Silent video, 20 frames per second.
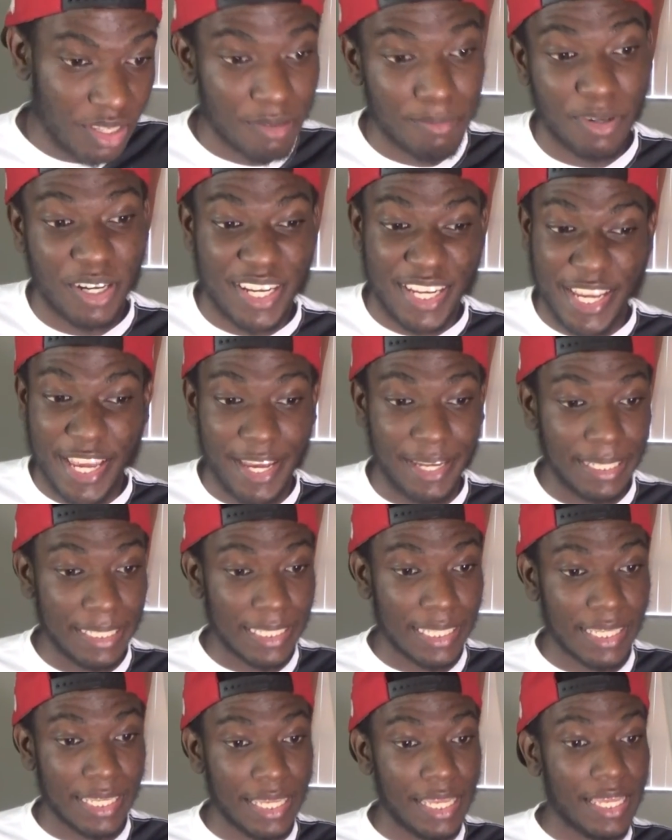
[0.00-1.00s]
But yeah.
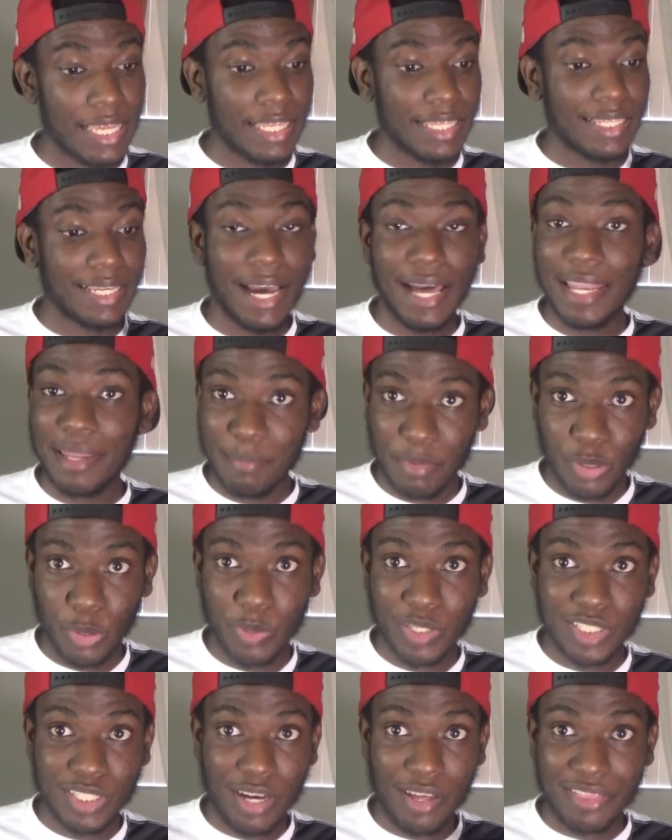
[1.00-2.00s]
Y'all let me know
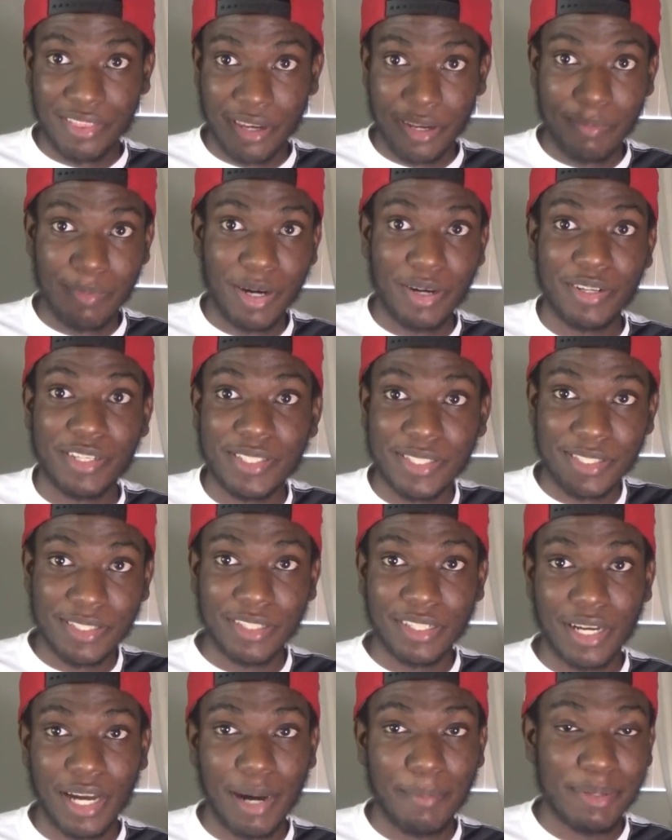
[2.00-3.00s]
what y'all thought about this in
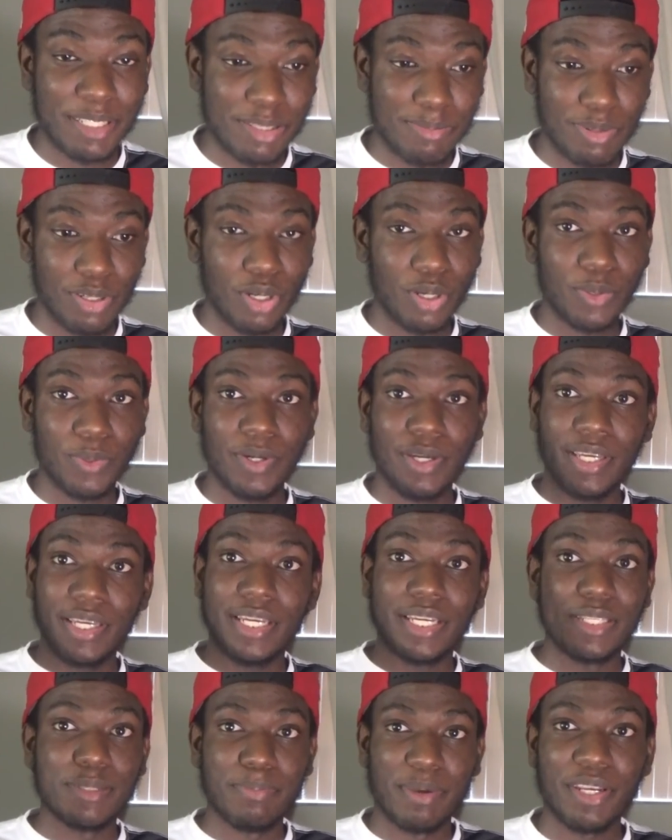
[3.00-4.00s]
the comments below.
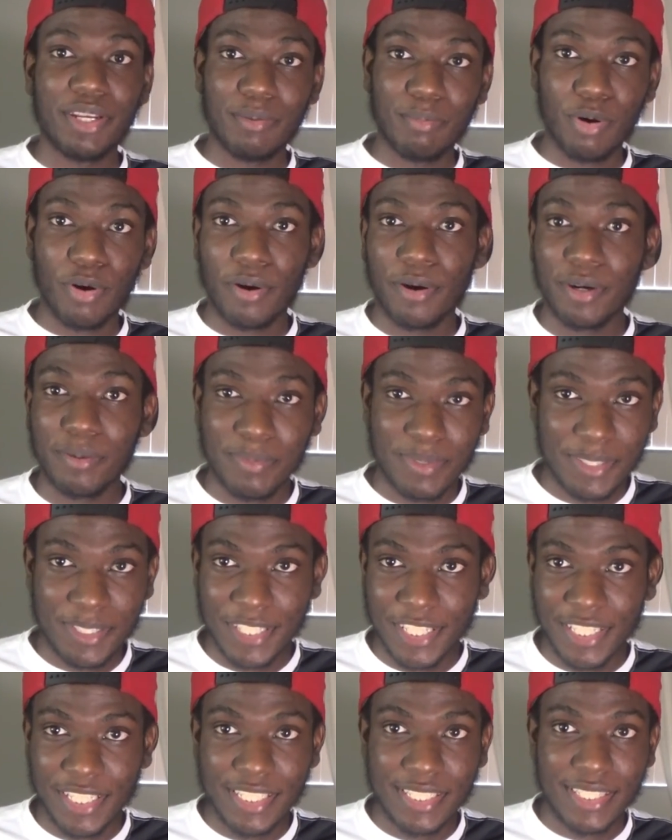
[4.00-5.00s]
It's been your boy Humble
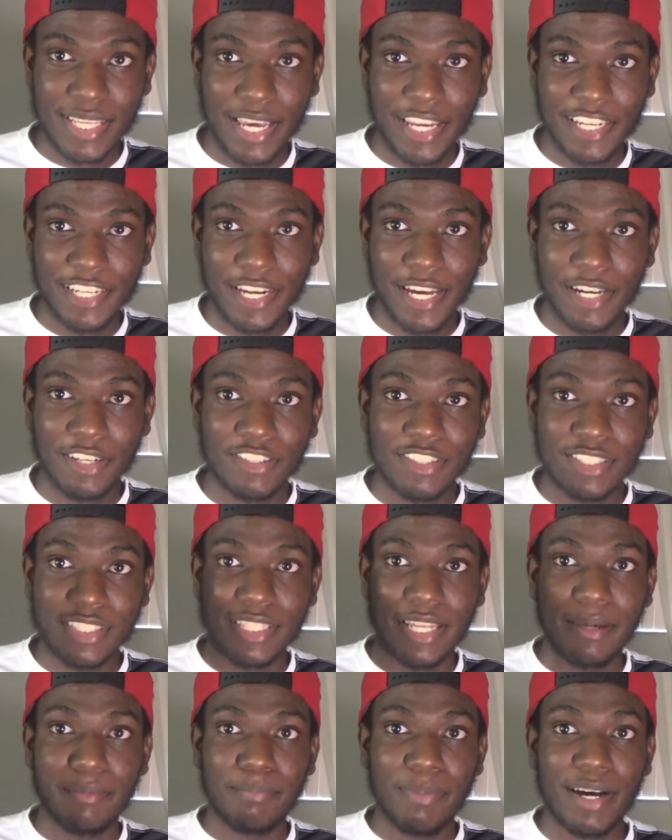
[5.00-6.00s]
Ziggy signing out.
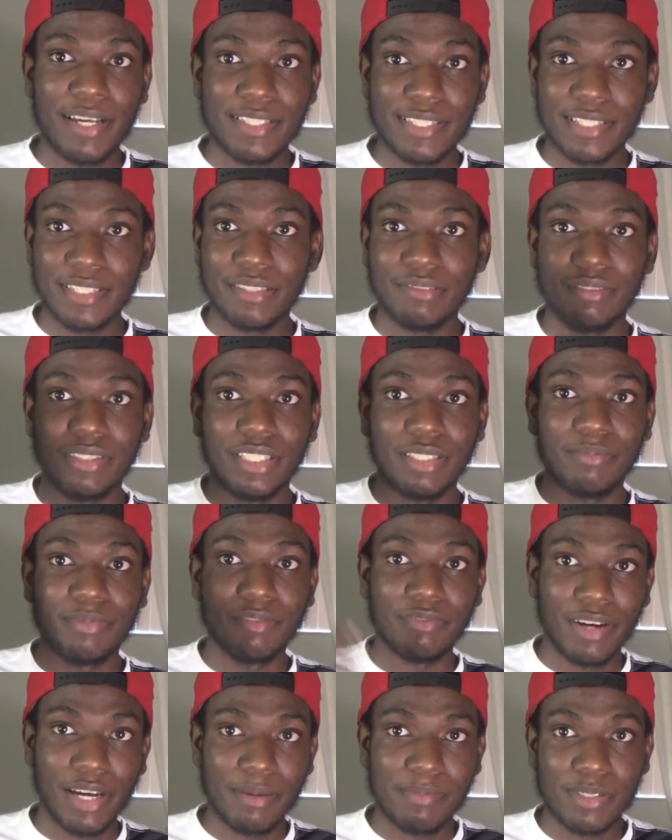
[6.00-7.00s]
Stay positive and keep the
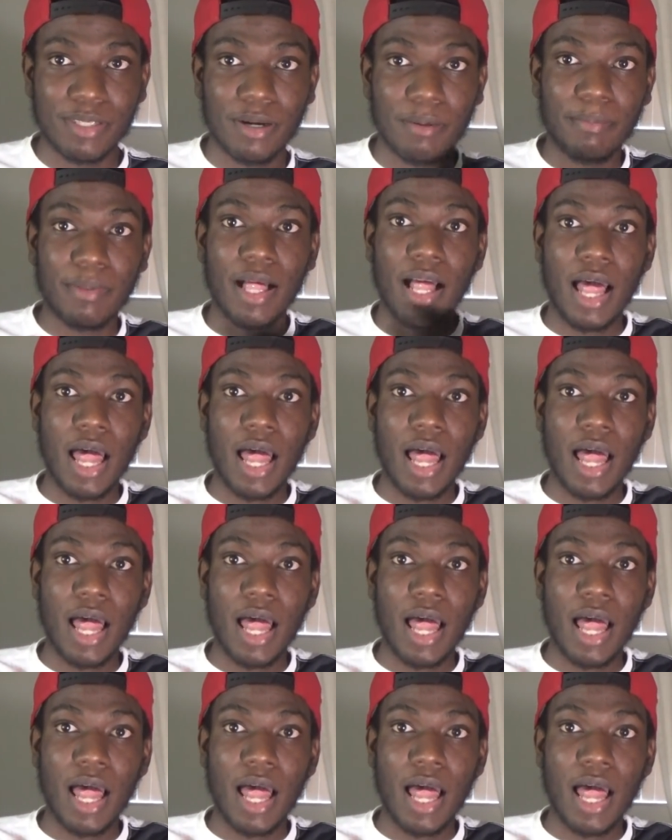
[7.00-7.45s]
vibes up.